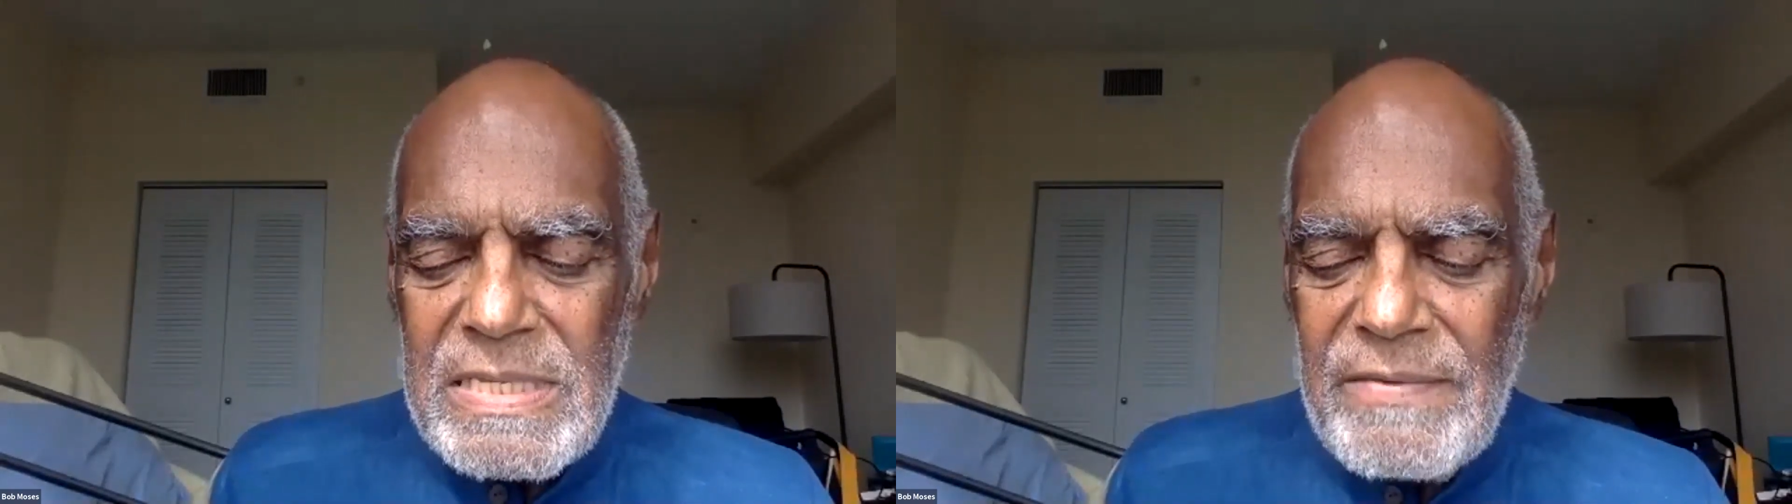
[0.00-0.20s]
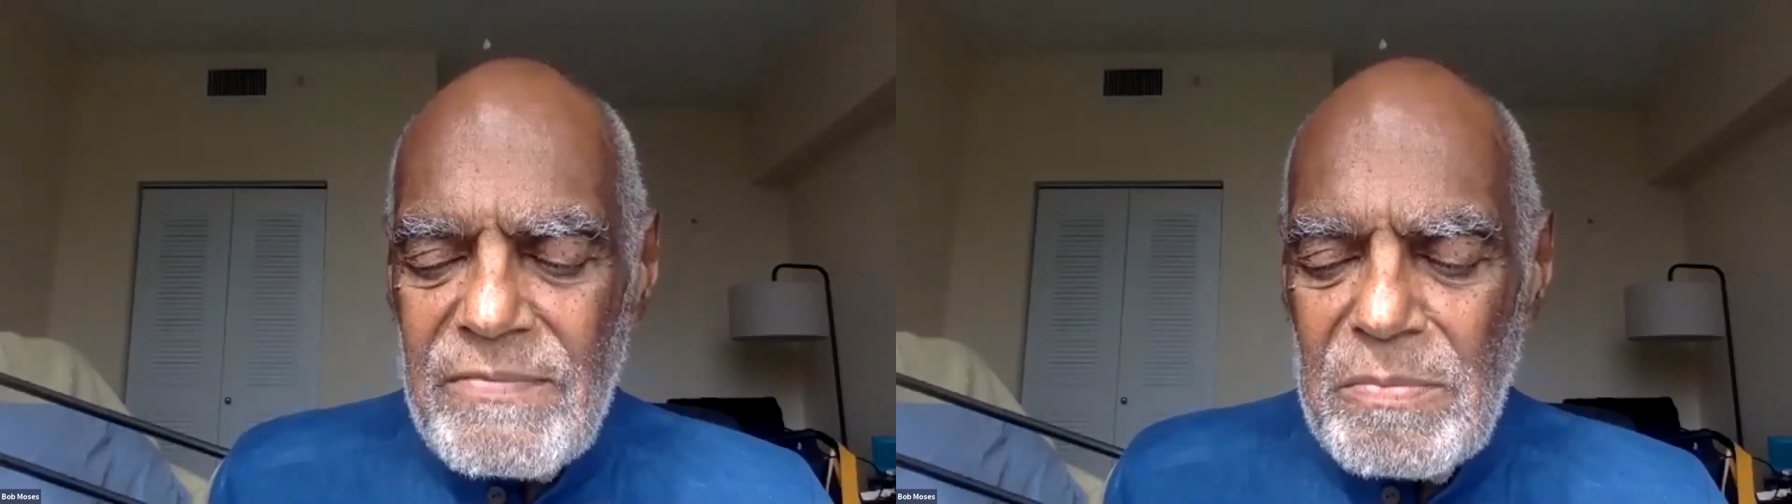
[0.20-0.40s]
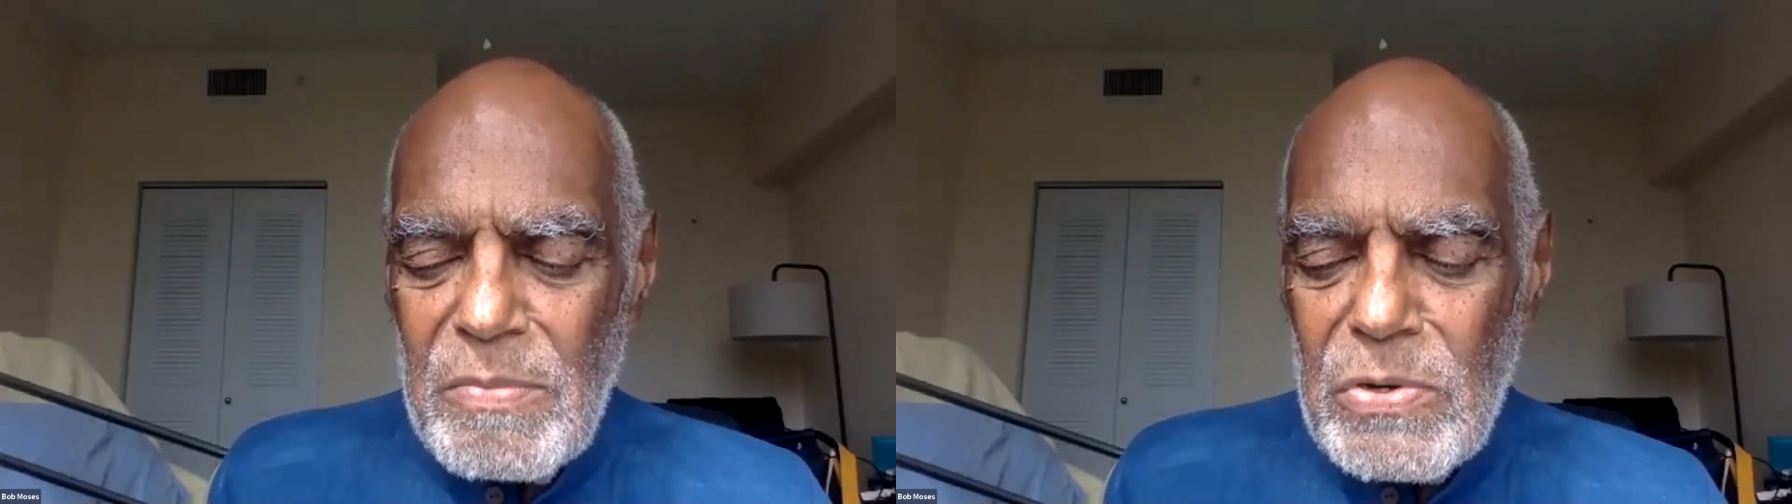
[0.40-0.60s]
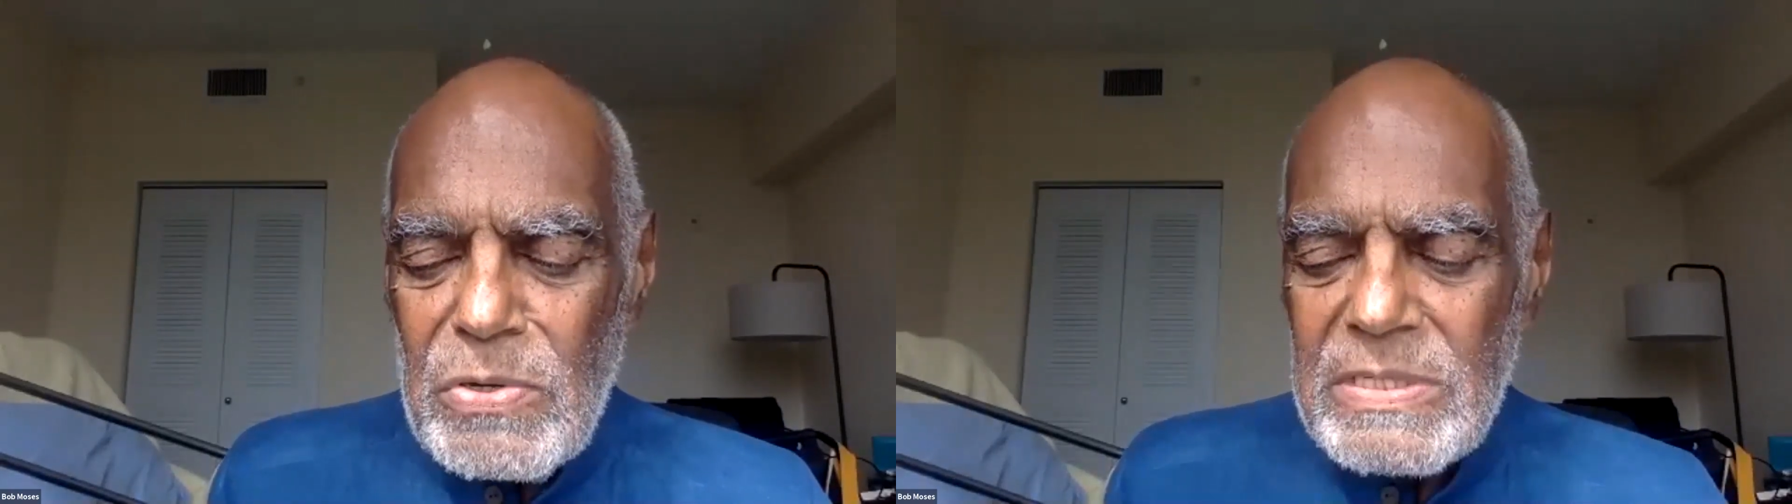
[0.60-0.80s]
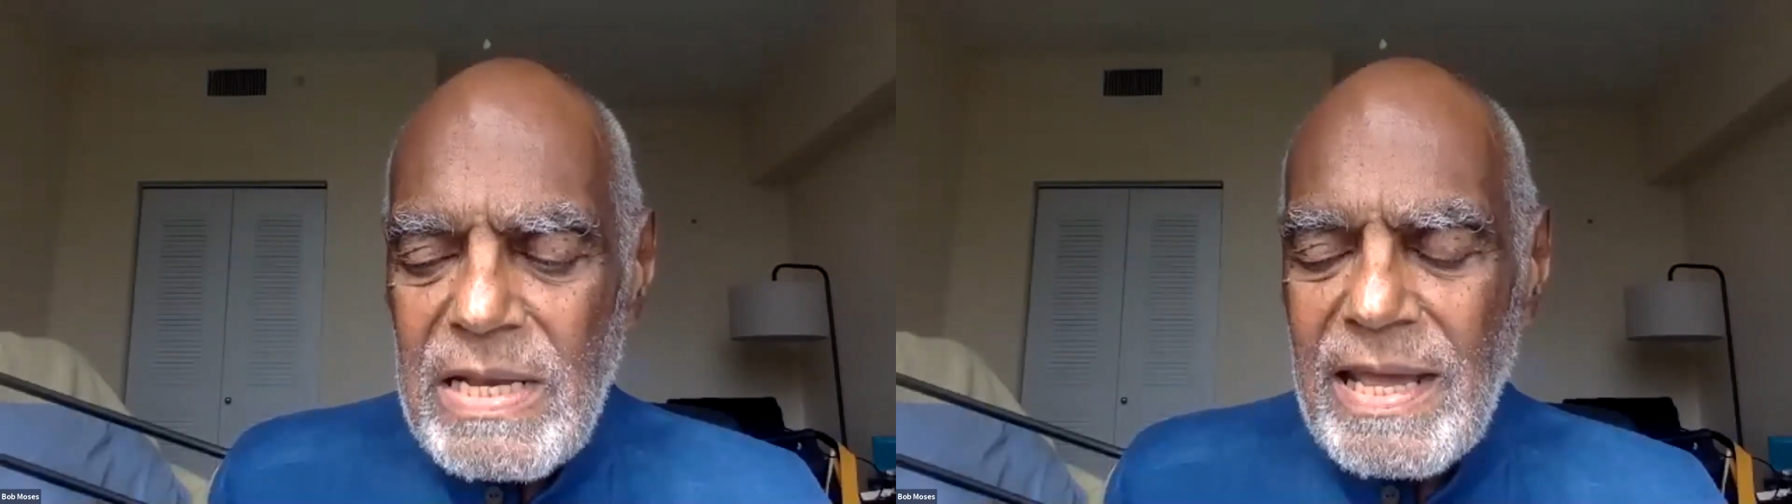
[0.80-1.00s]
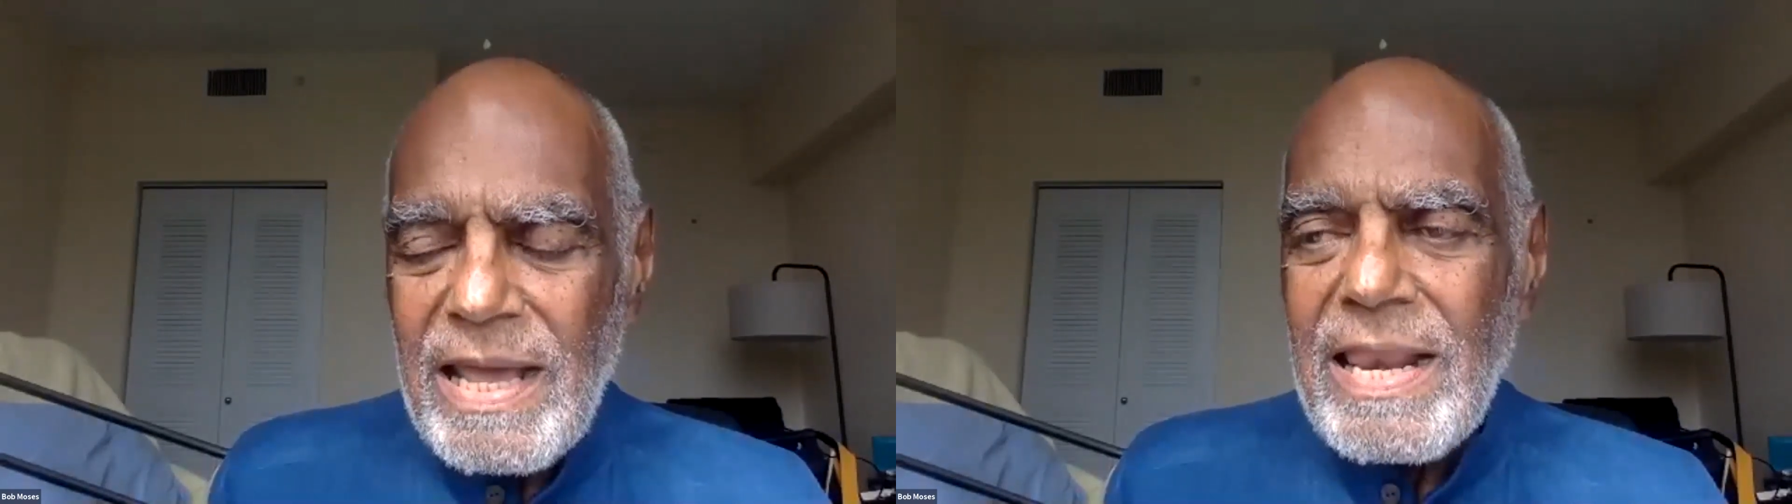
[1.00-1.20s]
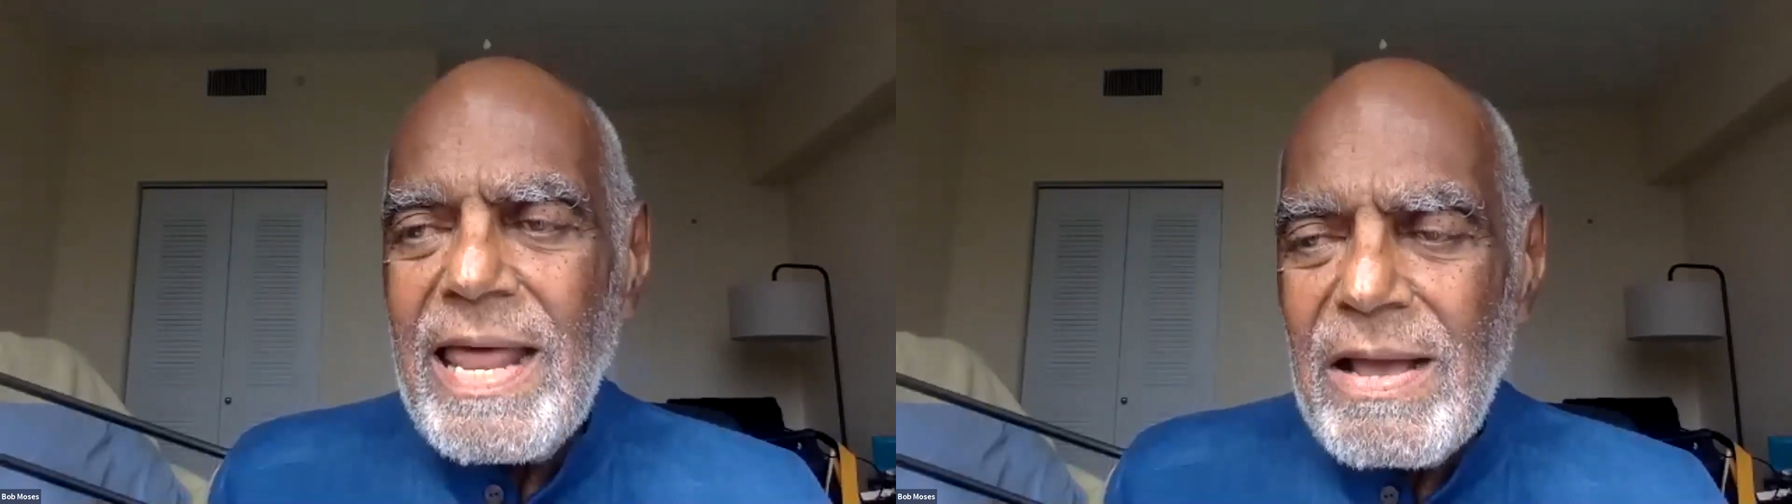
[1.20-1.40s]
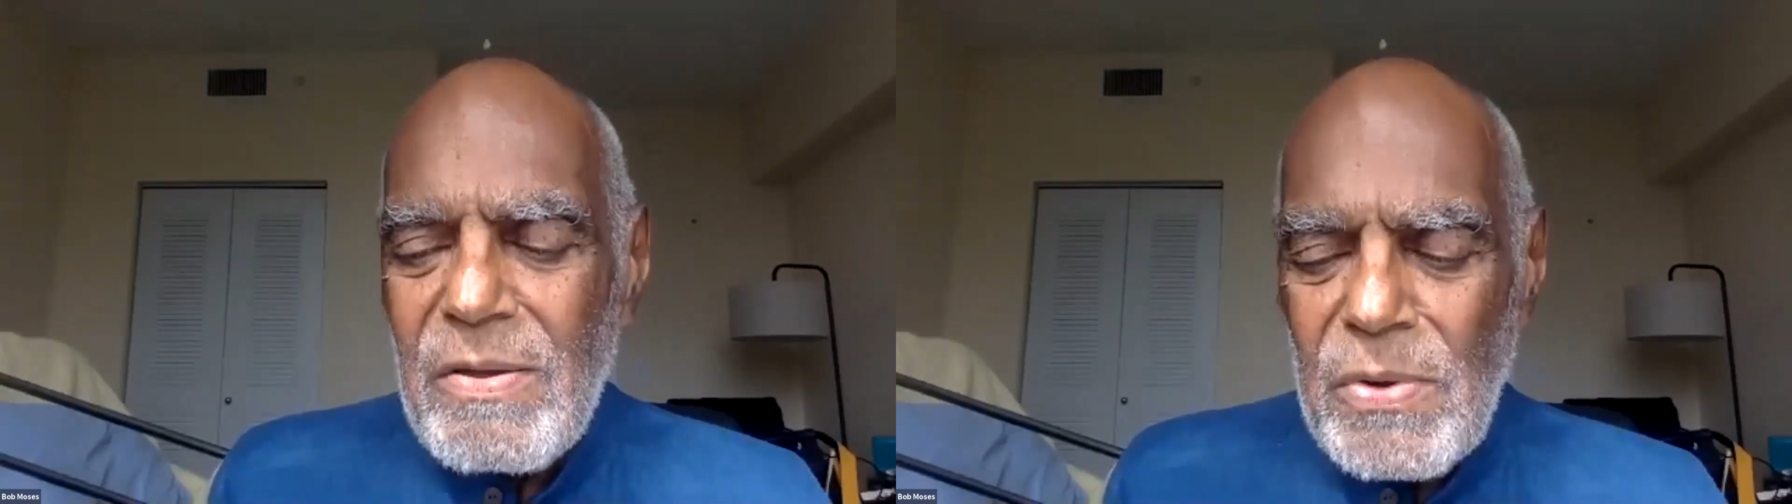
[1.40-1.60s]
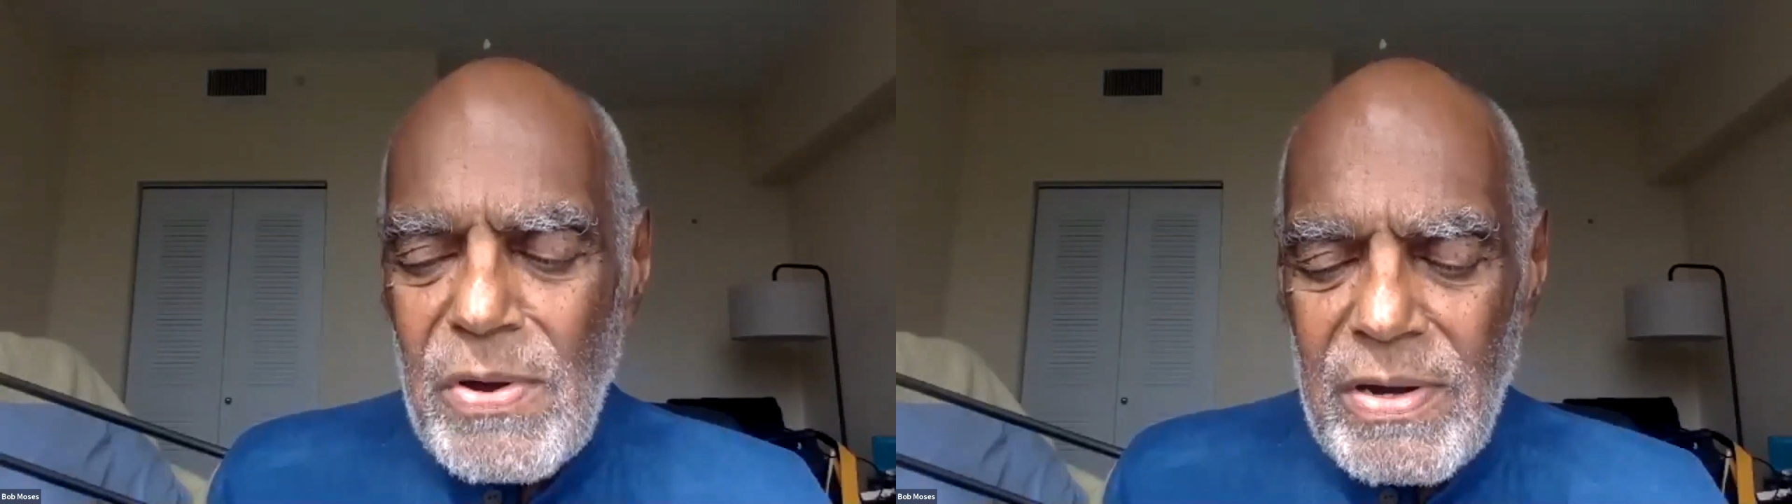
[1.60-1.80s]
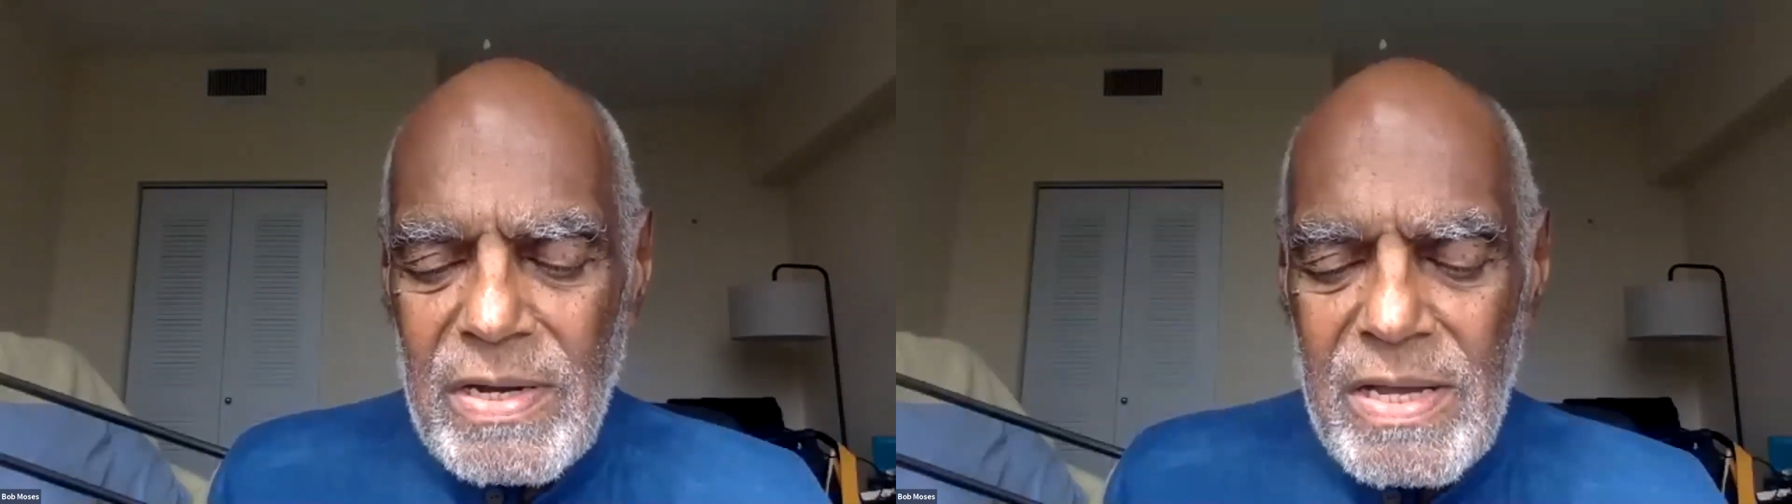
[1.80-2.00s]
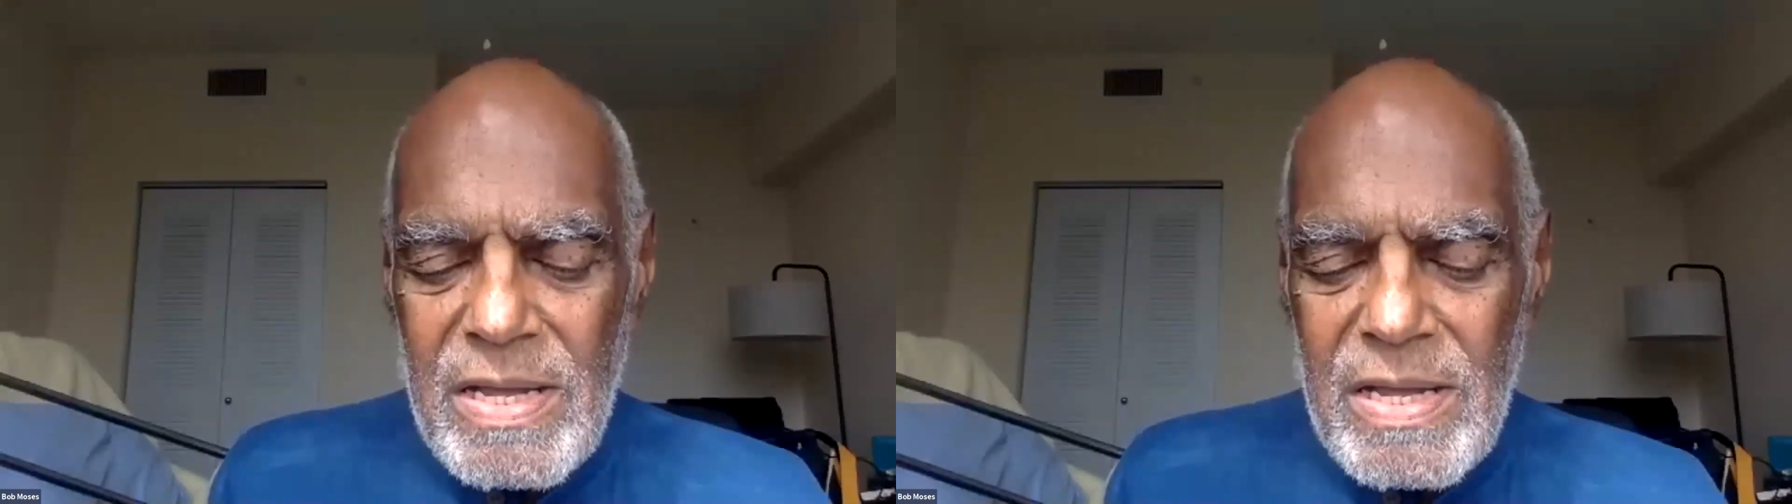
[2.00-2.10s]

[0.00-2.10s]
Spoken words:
have emerged like clockwork,